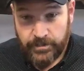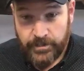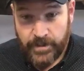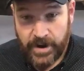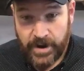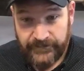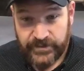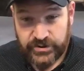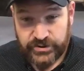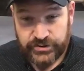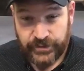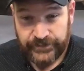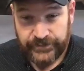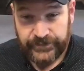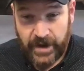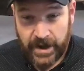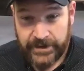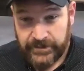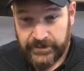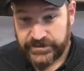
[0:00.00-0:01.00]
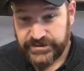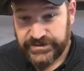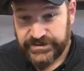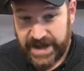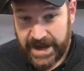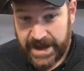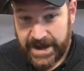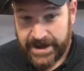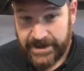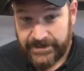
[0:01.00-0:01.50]
officials
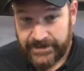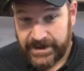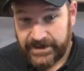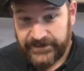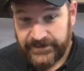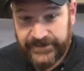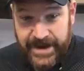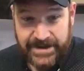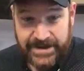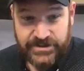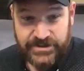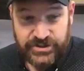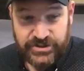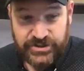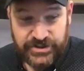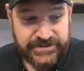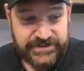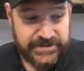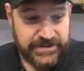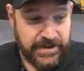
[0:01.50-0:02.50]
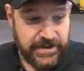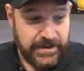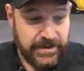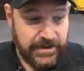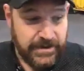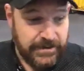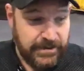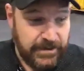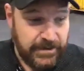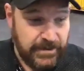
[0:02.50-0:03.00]
understand that it's not just,
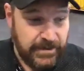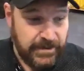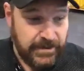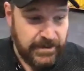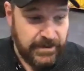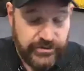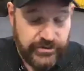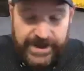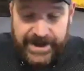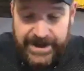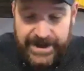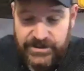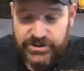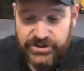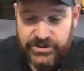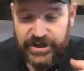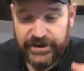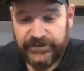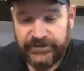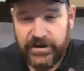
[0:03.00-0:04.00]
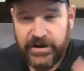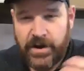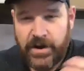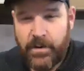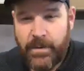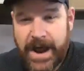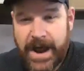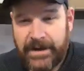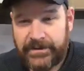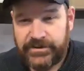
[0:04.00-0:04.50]
you can't just
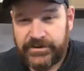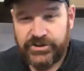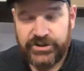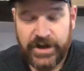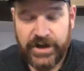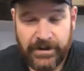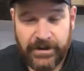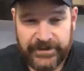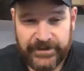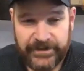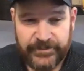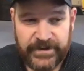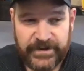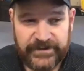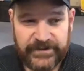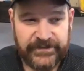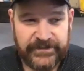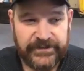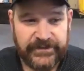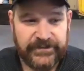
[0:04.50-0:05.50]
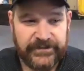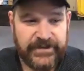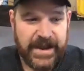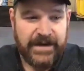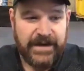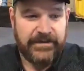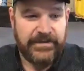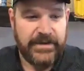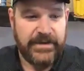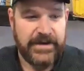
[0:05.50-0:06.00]
go out and shut all these businesses
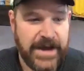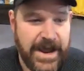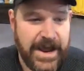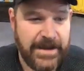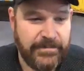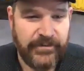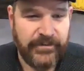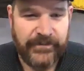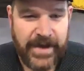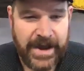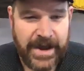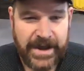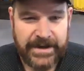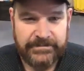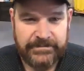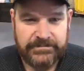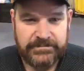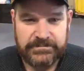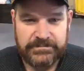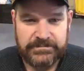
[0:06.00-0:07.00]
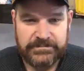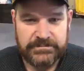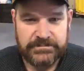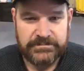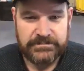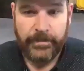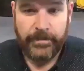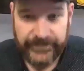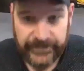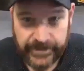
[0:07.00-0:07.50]
down and then not provide
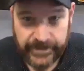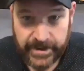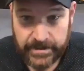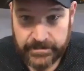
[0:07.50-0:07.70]
help to them.